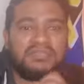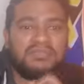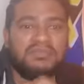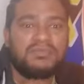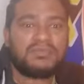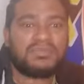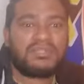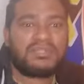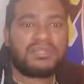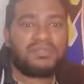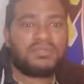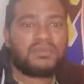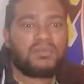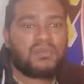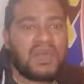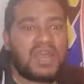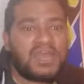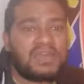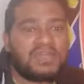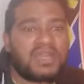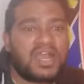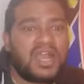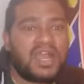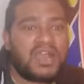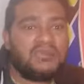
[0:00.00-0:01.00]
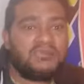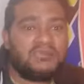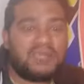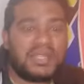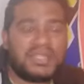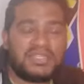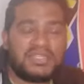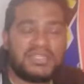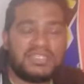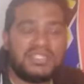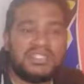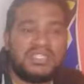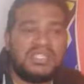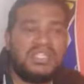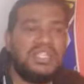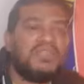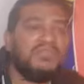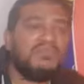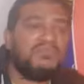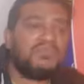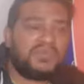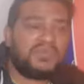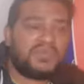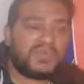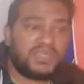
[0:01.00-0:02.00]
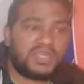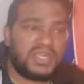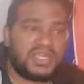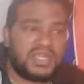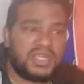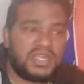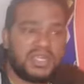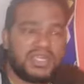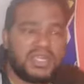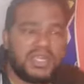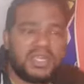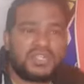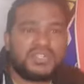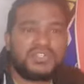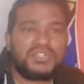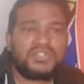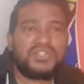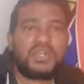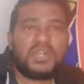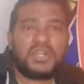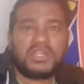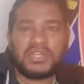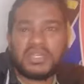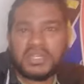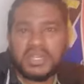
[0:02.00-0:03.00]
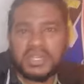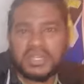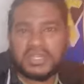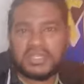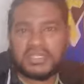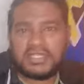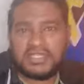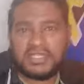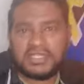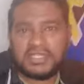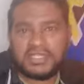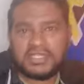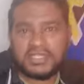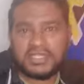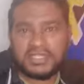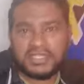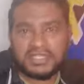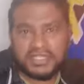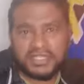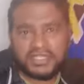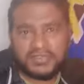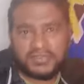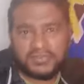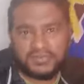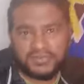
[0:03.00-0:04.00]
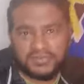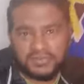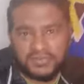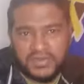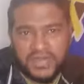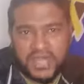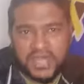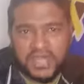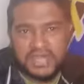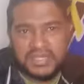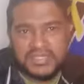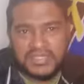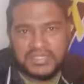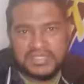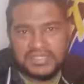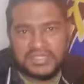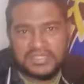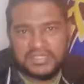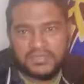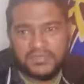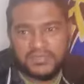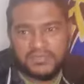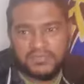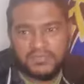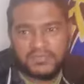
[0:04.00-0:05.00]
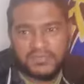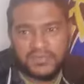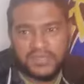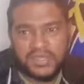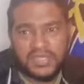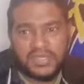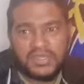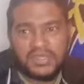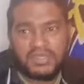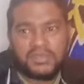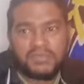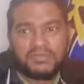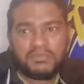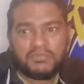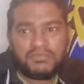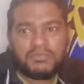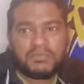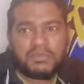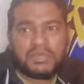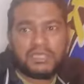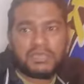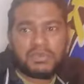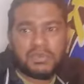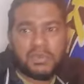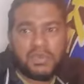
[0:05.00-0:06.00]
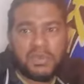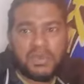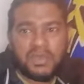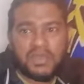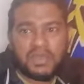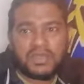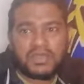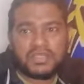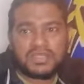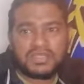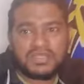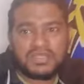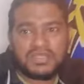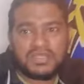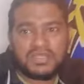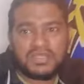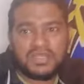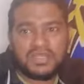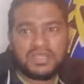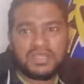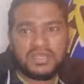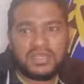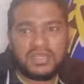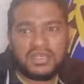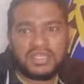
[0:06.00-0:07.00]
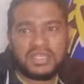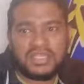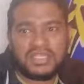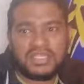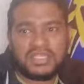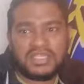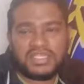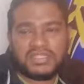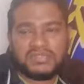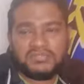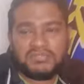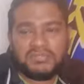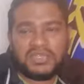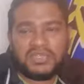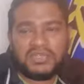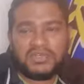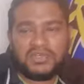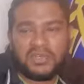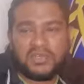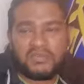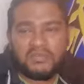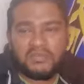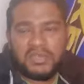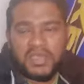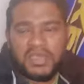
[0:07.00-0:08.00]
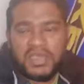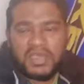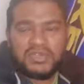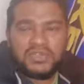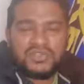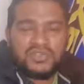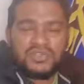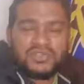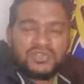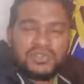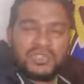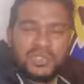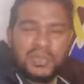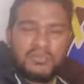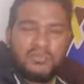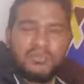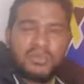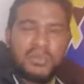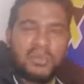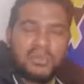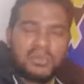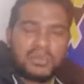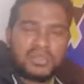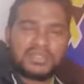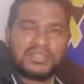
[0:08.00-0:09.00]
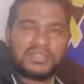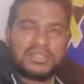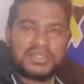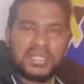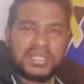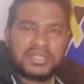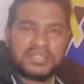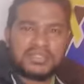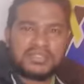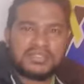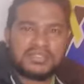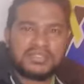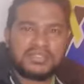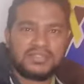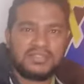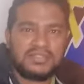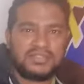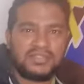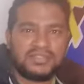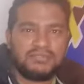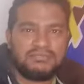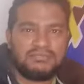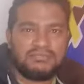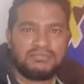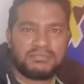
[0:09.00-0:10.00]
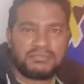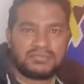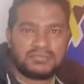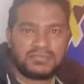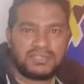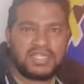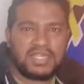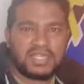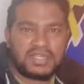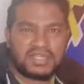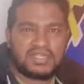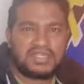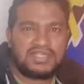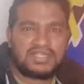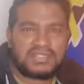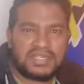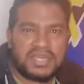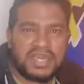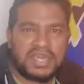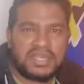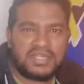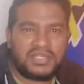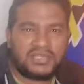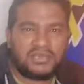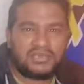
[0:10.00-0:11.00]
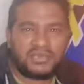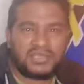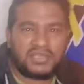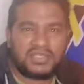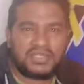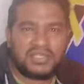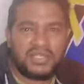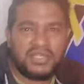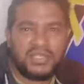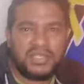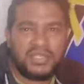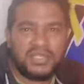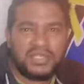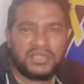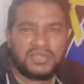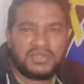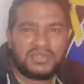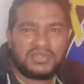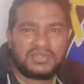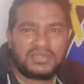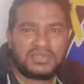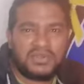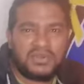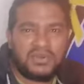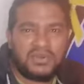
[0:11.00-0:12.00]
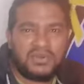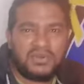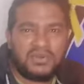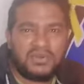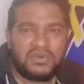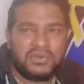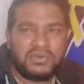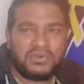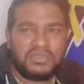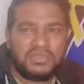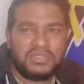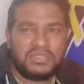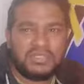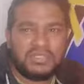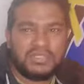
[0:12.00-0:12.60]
so the one car may seem extraordinarily fast because it's being compared to the opponent that he's running with. So